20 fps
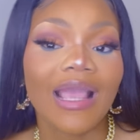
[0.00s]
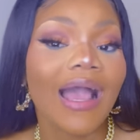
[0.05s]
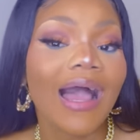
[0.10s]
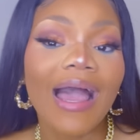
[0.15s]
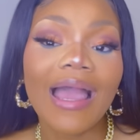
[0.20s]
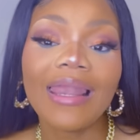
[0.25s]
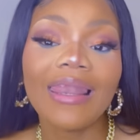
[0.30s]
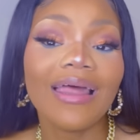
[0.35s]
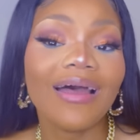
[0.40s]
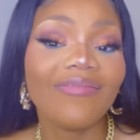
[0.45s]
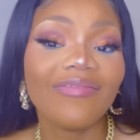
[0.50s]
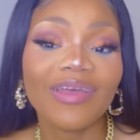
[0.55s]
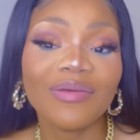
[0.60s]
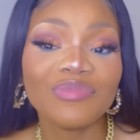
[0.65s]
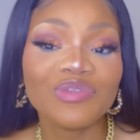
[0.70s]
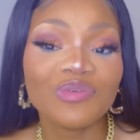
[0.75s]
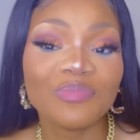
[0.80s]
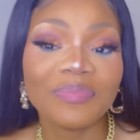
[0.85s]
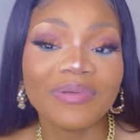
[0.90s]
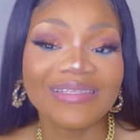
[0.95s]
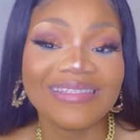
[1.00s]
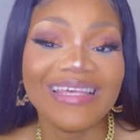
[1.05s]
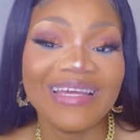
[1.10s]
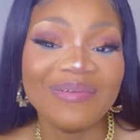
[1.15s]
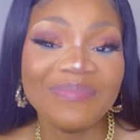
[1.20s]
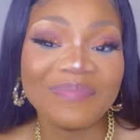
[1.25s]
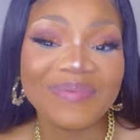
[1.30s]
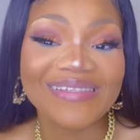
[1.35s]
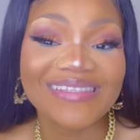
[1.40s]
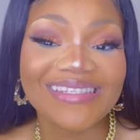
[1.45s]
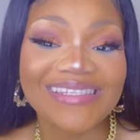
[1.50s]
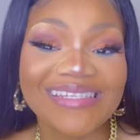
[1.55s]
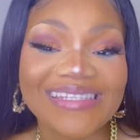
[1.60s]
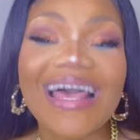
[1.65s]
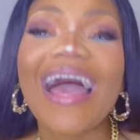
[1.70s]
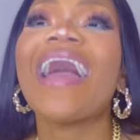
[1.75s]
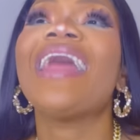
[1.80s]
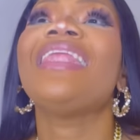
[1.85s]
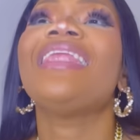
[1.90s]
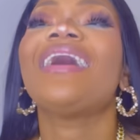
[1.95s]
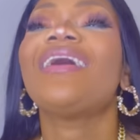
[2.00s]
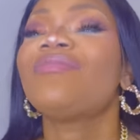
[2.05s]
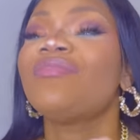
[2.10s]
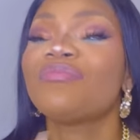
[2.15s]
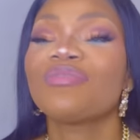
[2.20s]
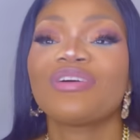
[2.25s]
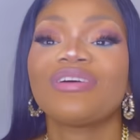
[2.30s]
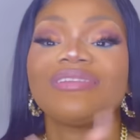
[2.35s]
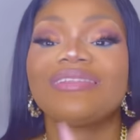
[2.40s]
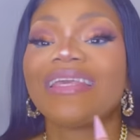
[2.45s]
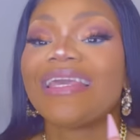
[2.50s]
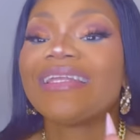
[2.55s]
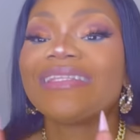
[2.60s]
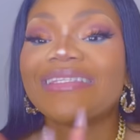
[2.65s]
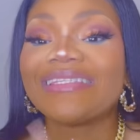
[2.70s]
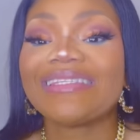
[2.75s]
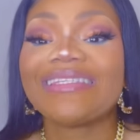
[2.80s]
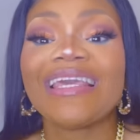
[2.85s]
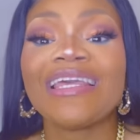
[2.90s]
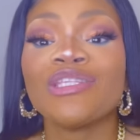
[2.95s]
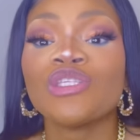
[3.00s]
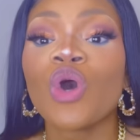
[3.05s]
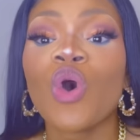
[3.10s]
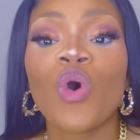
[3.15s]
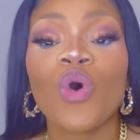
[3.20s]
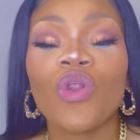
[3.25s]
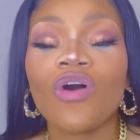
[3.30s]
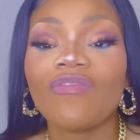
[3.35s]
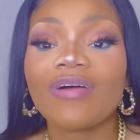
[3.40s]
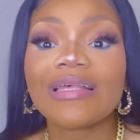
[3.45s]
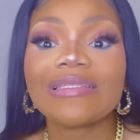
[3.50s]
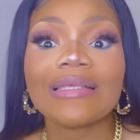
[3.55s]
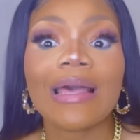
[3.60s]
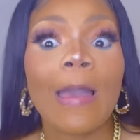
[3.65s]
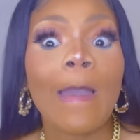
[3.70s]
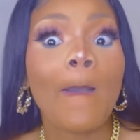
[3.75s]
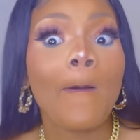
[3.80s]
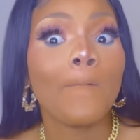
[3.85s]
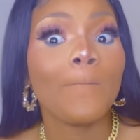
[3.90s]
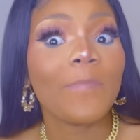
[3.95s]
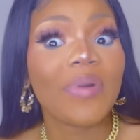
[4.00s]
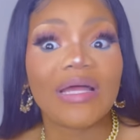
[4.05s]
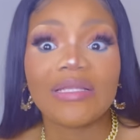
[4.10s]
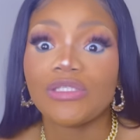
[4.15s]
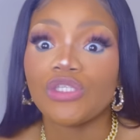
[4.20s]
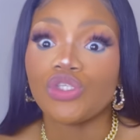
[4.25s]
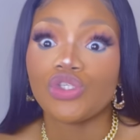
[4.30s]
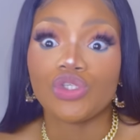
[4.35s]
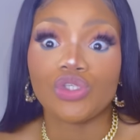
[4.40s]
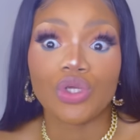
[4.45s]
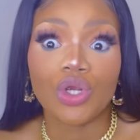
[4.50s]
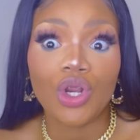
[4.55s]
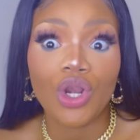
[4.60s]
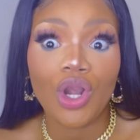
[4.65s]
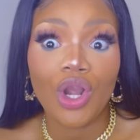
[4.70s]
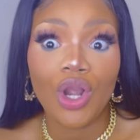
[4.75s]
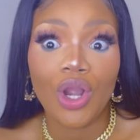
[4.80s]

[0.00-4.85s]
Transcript: I love him to bits and pieces. I love him because he entertains all of us. But sir?